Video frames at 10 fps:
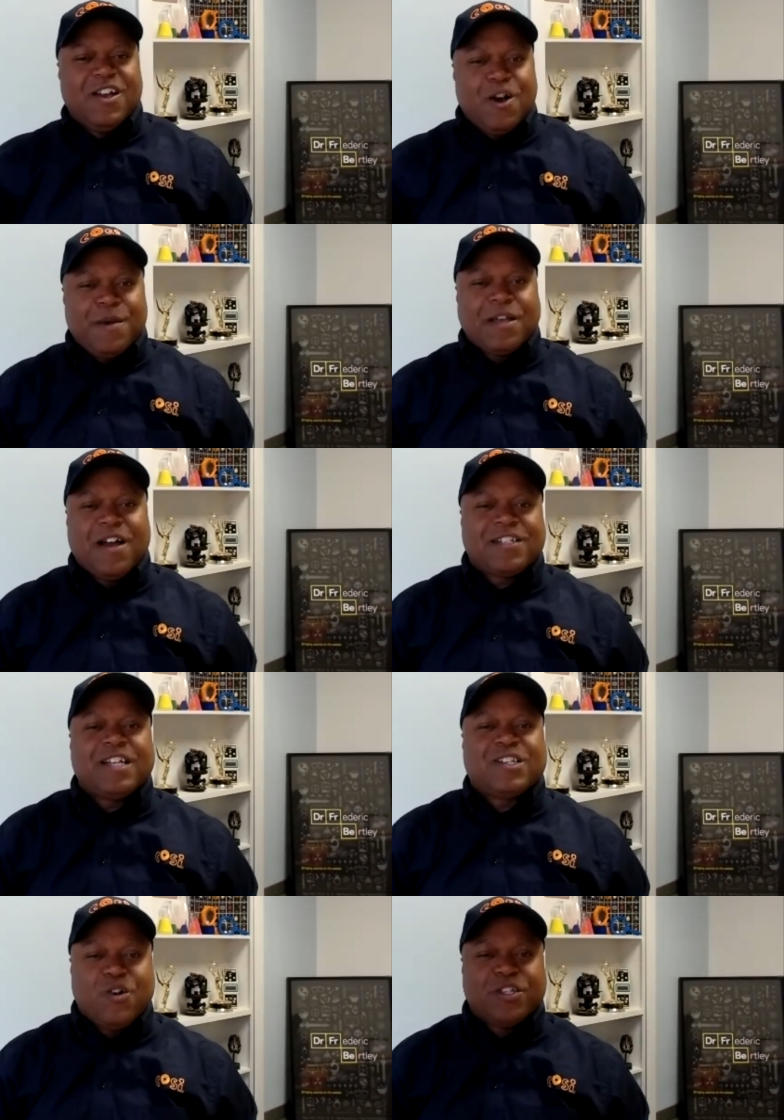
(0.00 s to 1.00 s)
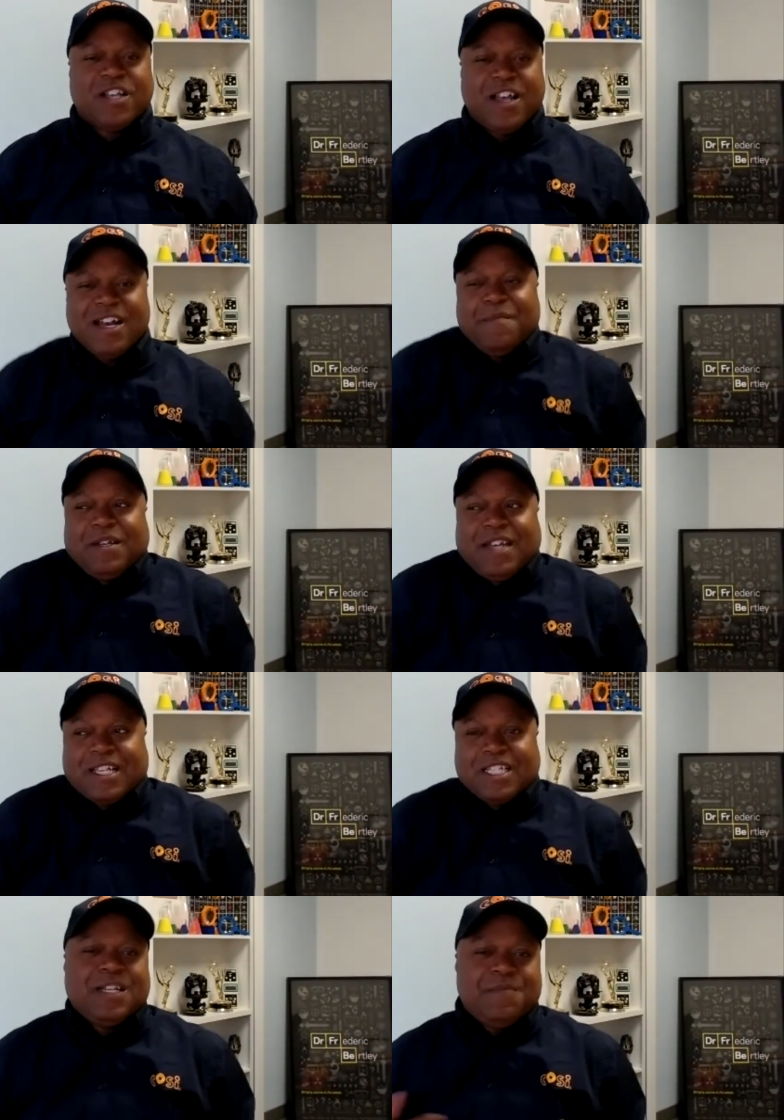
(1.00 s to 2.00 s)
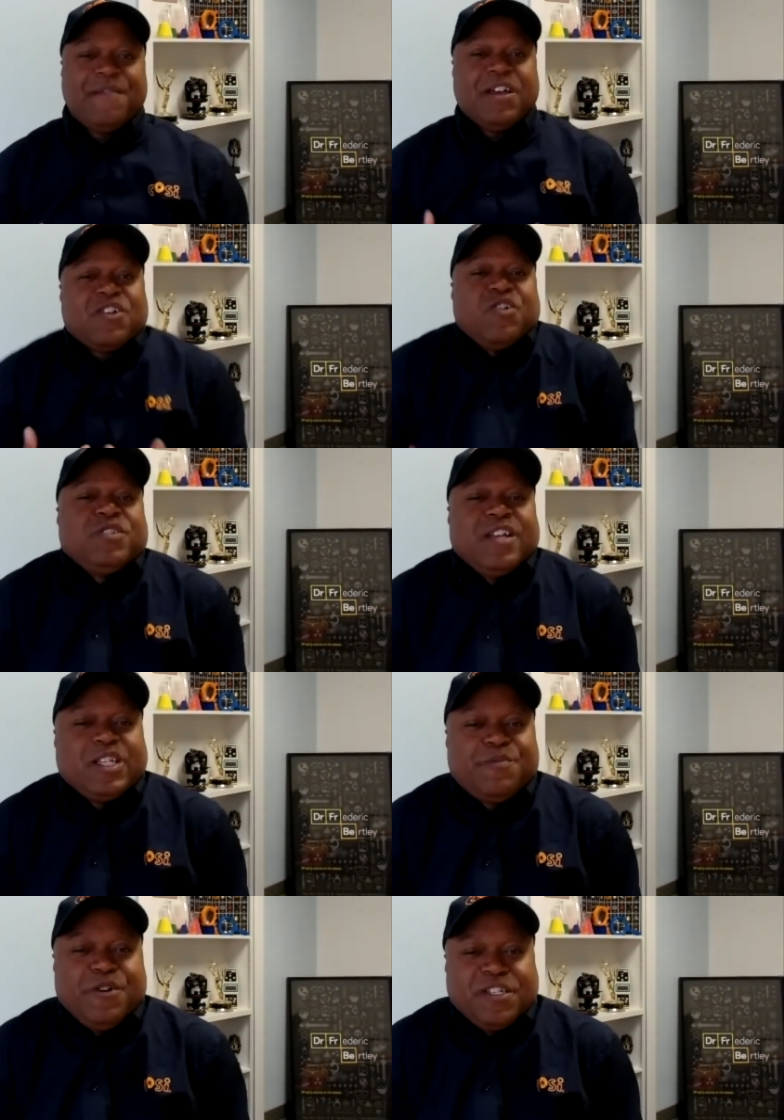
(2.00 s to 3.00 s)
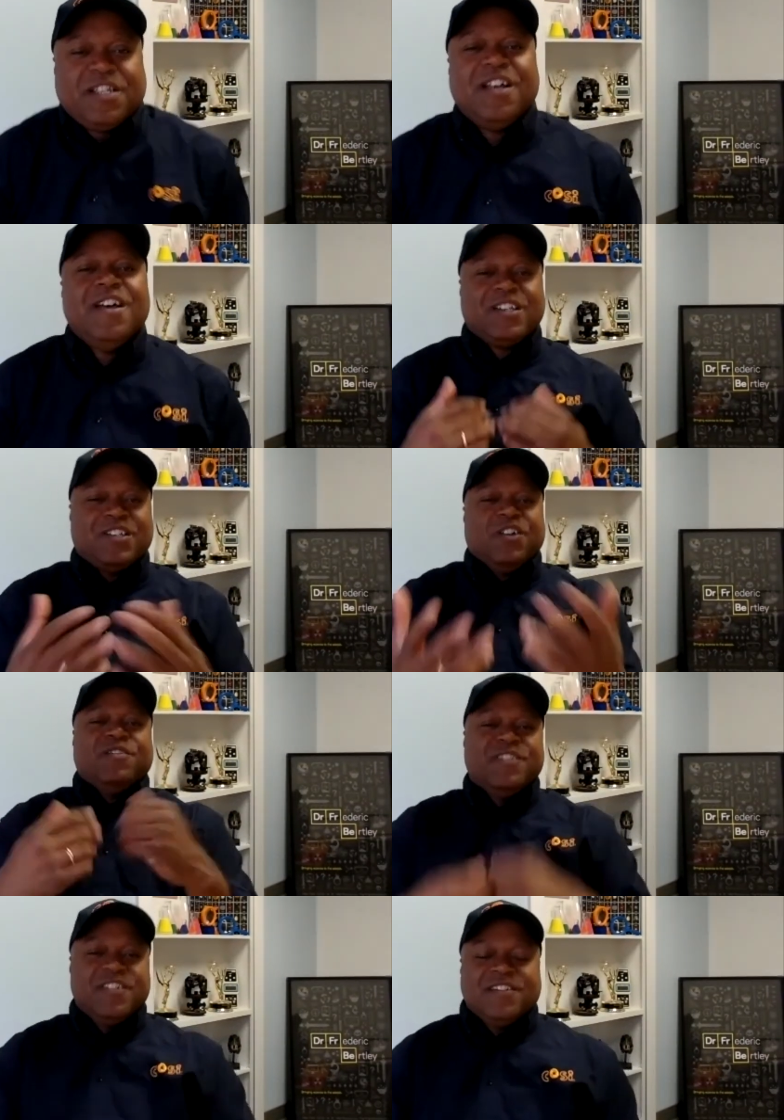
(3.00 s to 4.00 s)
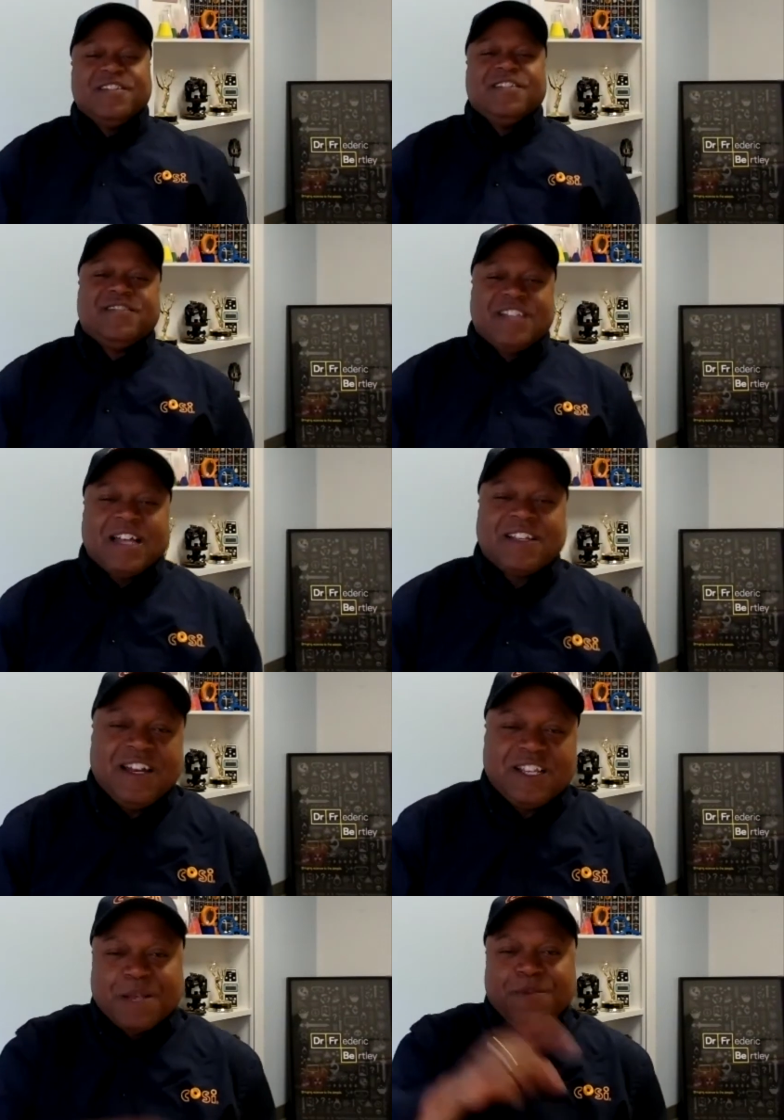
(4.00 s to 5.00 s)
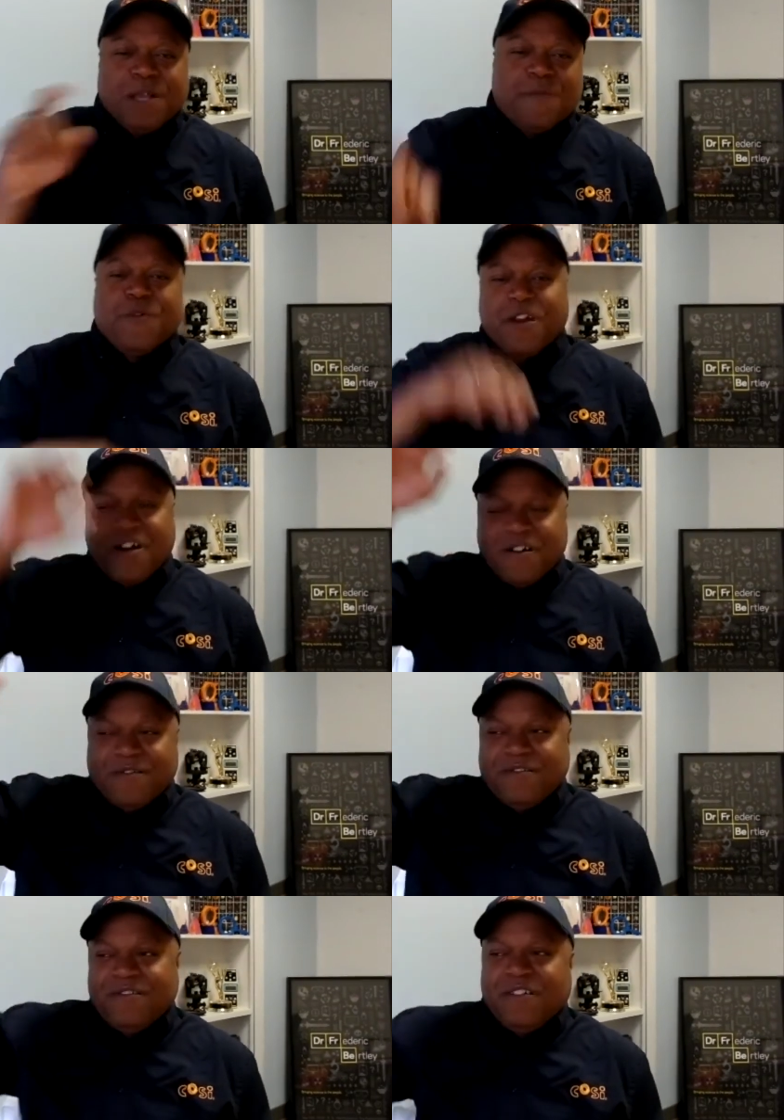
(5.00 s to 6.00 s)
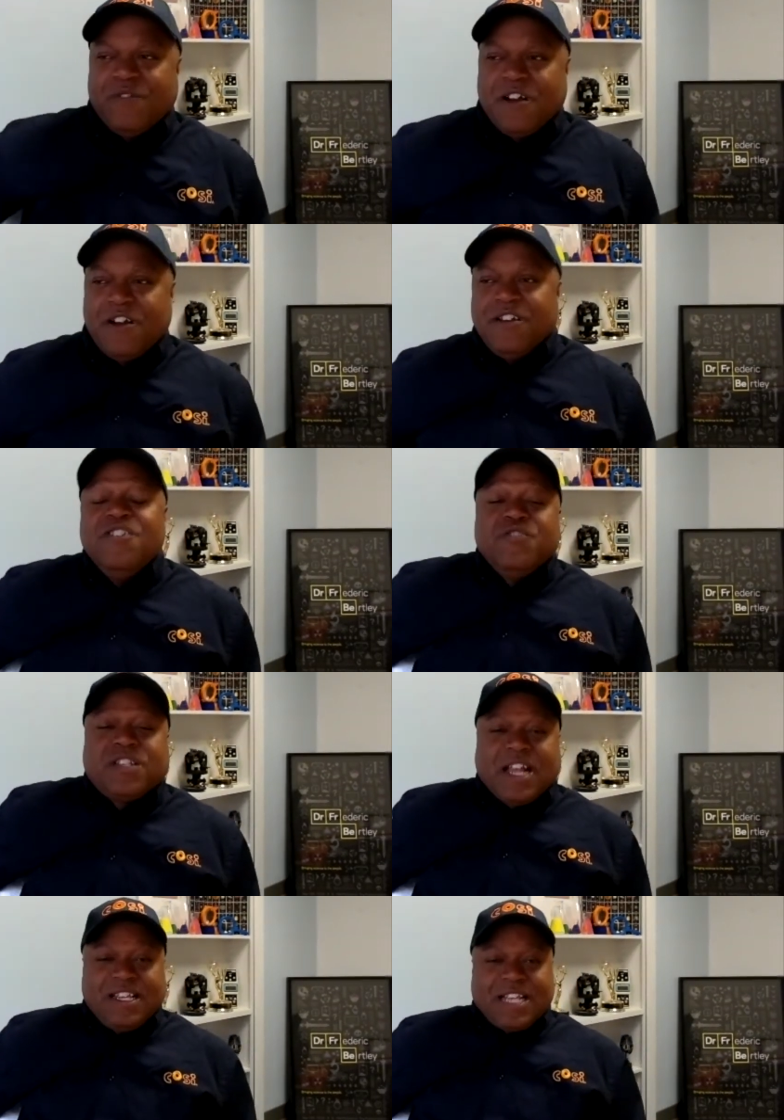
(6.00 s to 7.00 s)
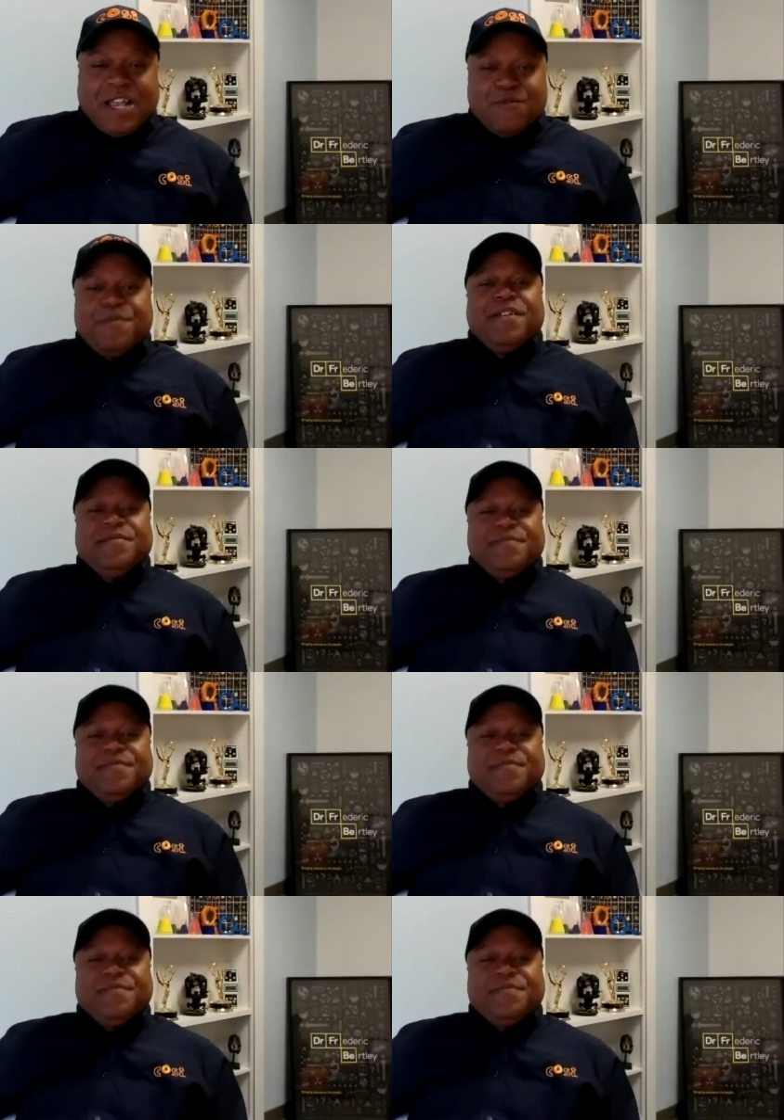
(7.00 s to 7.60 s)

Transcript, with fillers: Oh my gosh, that's Cosi, and I'm in Texas and I'm having a Cosi experience. So that kind of sums up what our what our new steady state will be.